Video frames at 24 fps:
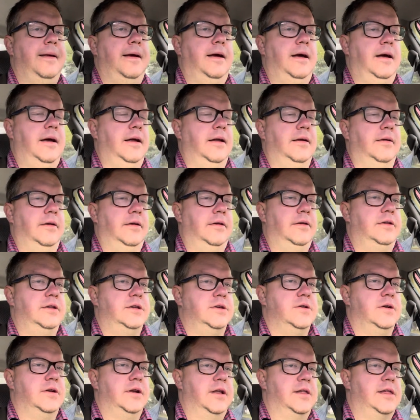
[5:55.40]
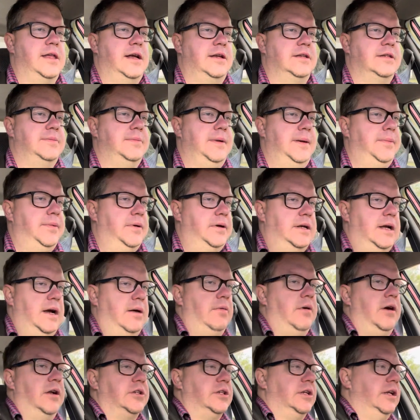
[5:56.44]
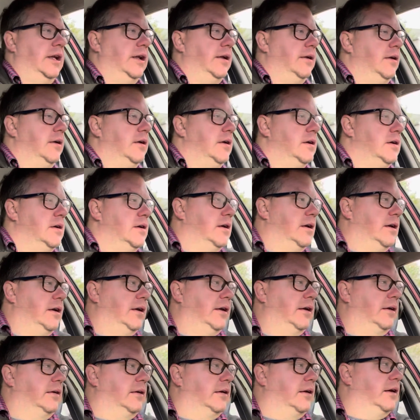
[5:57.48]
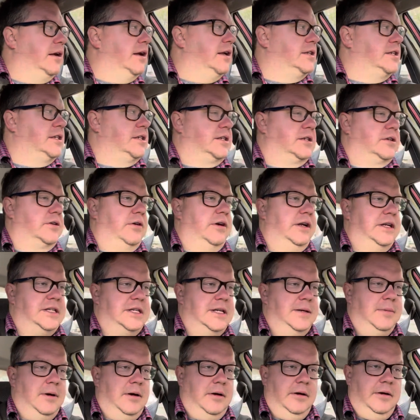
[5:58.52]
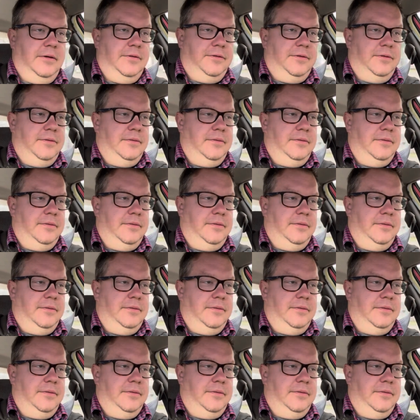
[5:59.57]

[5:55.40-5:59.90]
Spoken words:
and 200,000 people are not watching it. It's just a crazy amount of